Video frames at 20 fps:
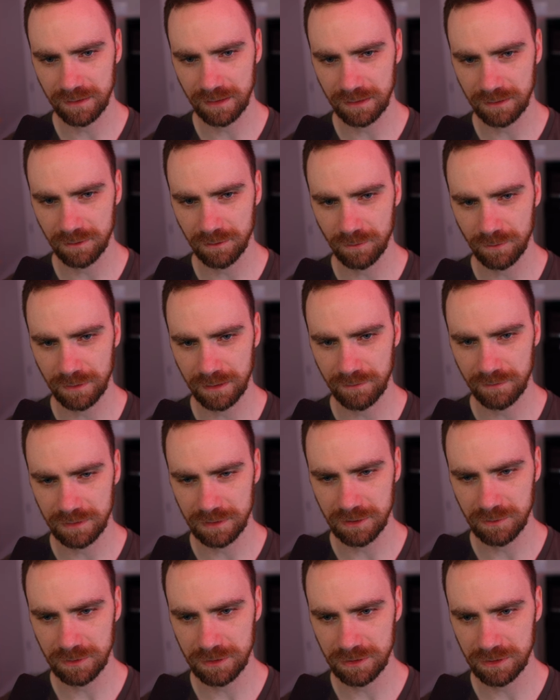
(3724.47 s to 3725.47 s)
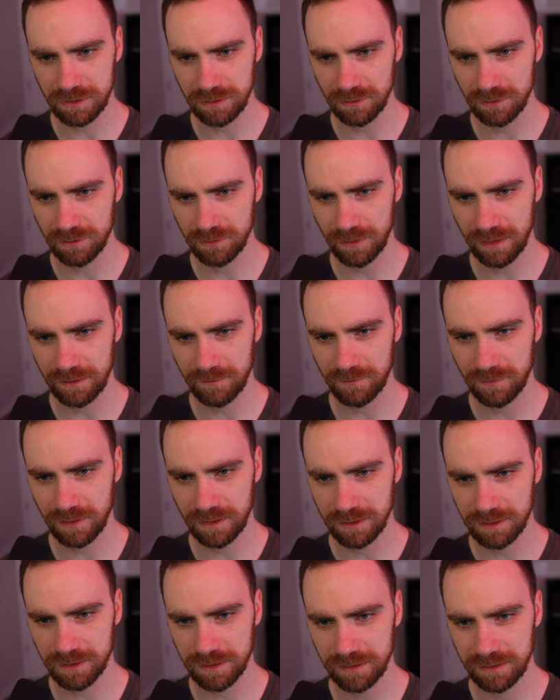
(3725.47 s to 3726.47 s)
like, oh, we have a switch to new thread
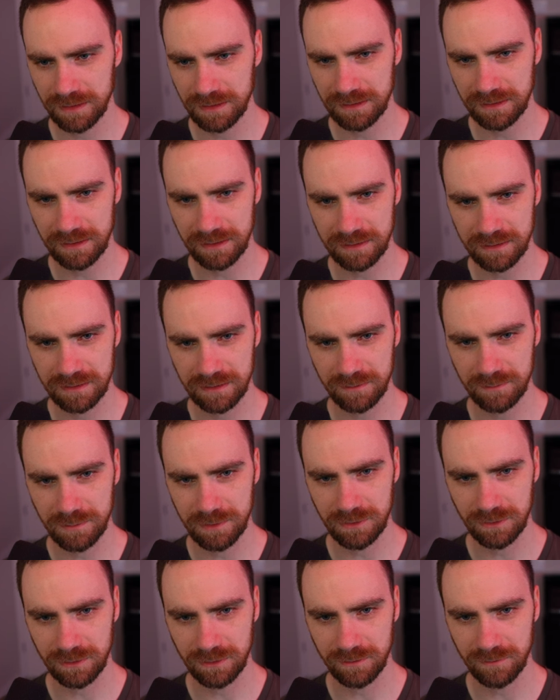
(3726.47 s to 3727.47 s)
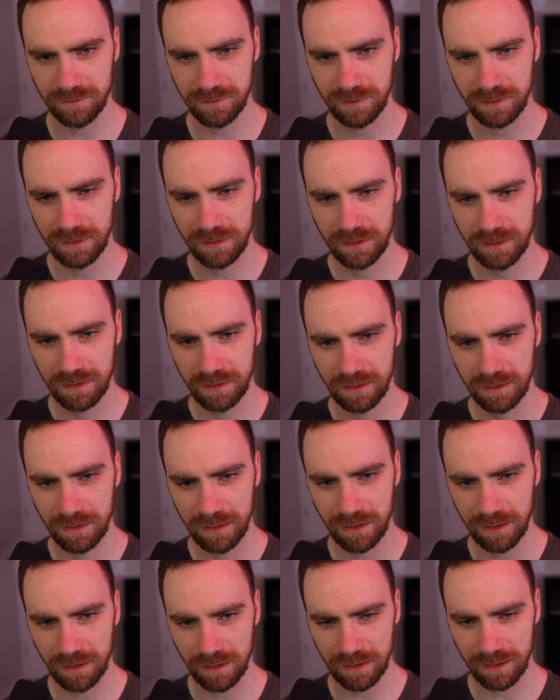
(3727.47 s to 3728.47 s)
function that takes some sort of
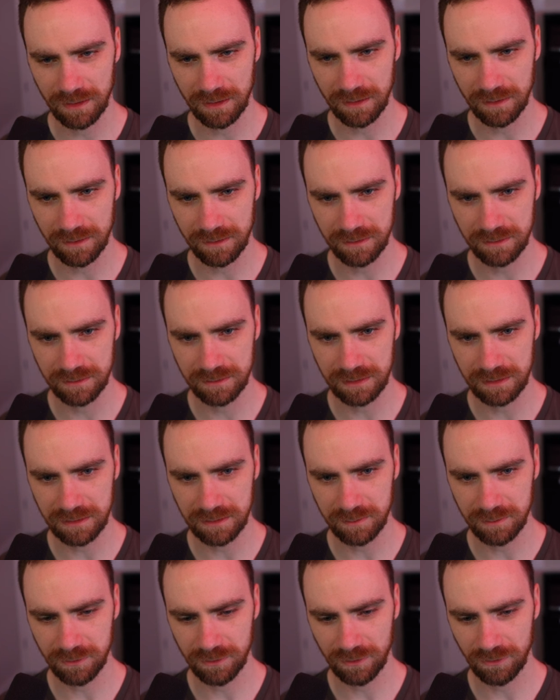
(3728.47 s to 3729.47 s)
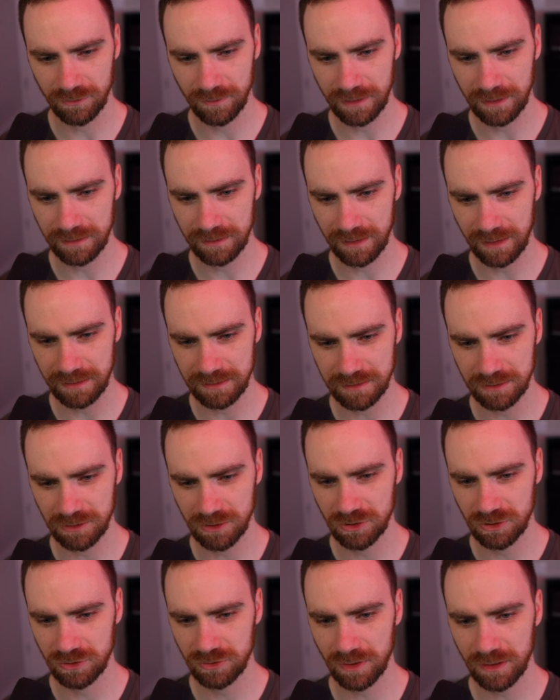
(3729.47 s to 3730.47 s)
thread and has a
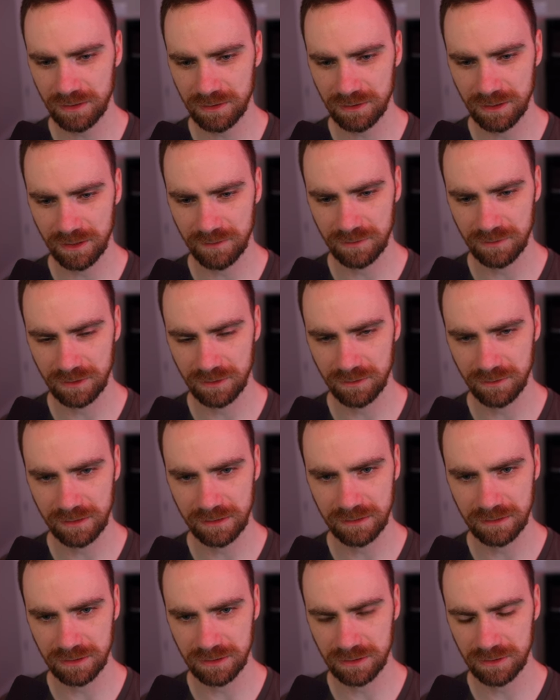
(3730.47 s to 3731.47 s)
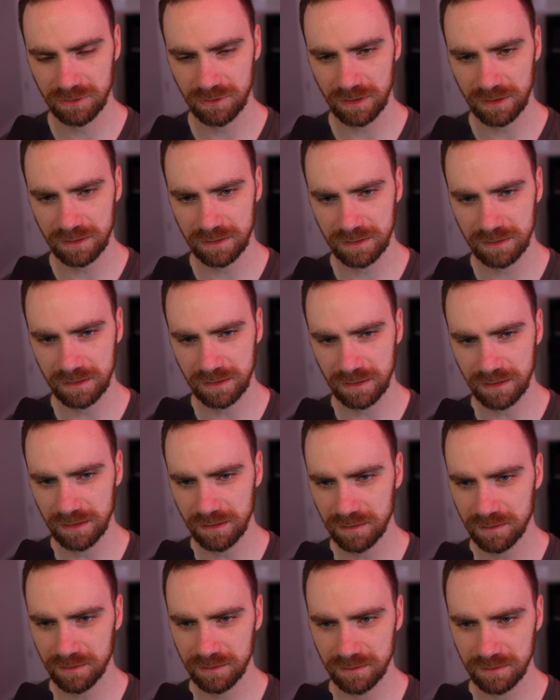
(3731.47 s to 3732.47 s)
struct. You have to create the struct in
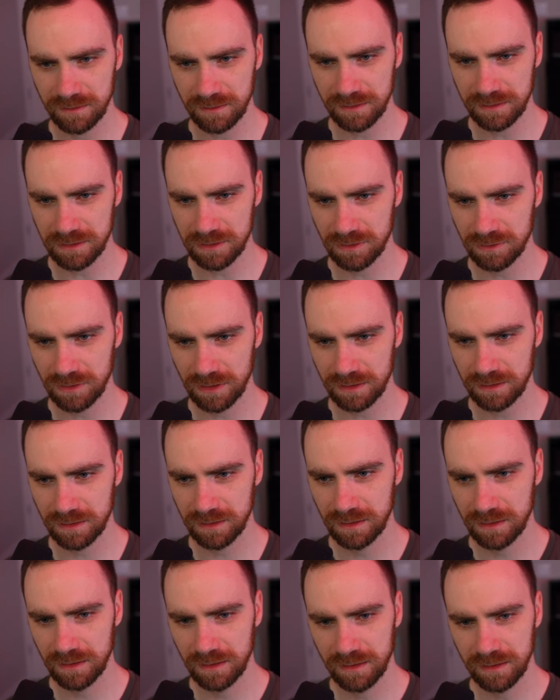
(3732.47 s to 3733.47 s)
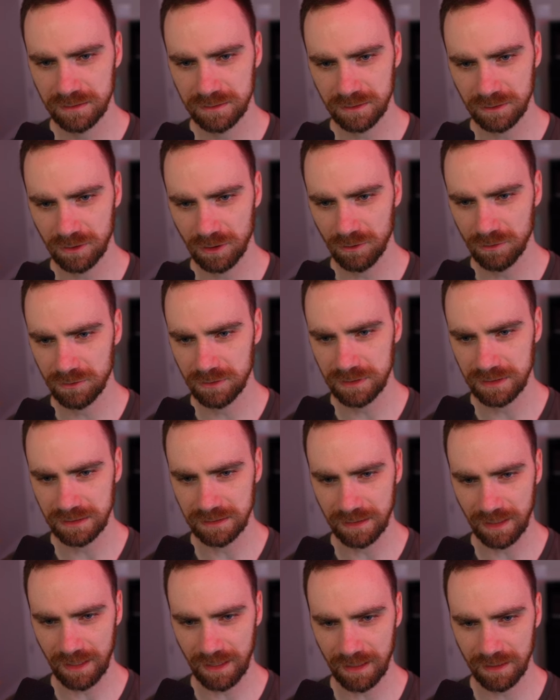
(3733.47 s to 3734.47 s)
here, and then this struct is a
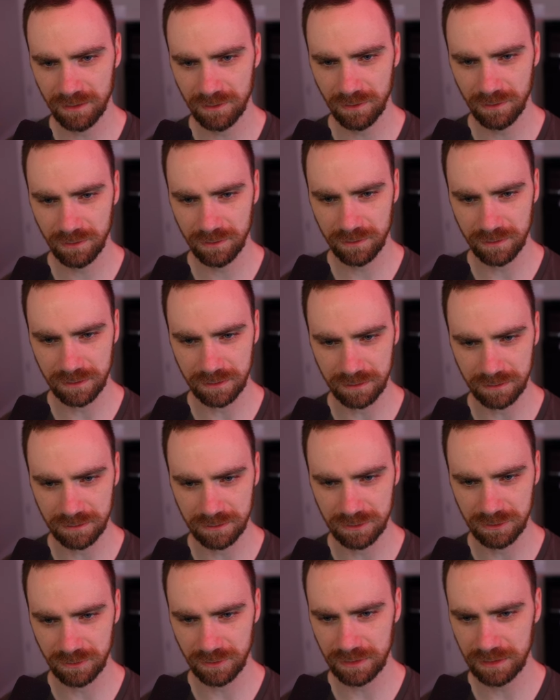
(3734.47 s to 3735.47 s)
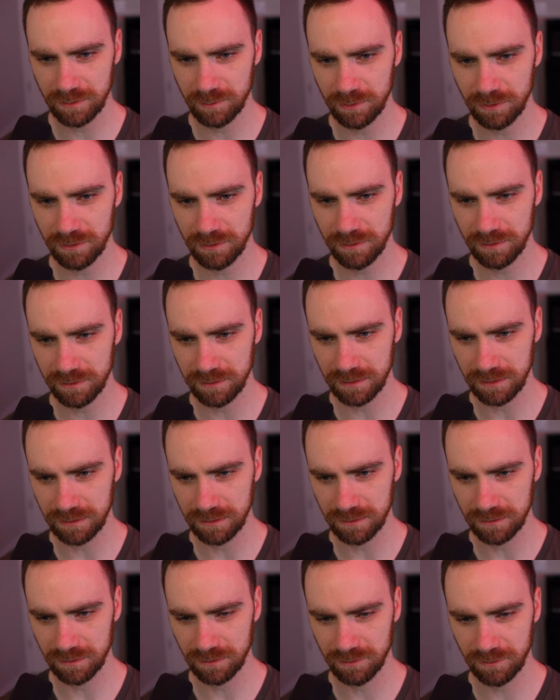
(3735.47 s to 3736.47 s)
coroutine handle and joinable, and
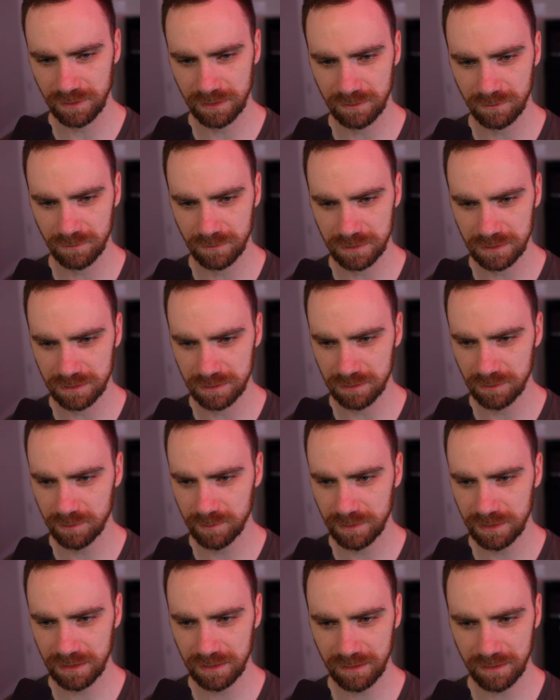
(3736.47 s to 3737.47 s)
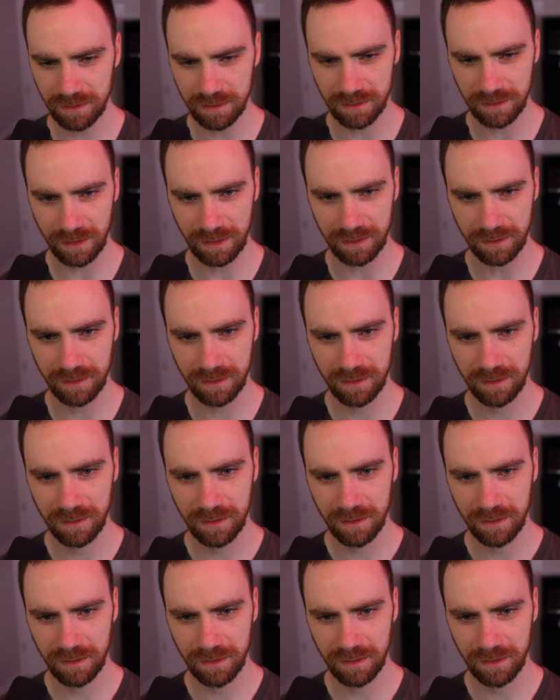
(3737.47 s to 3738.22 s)
then thread resuming, and like,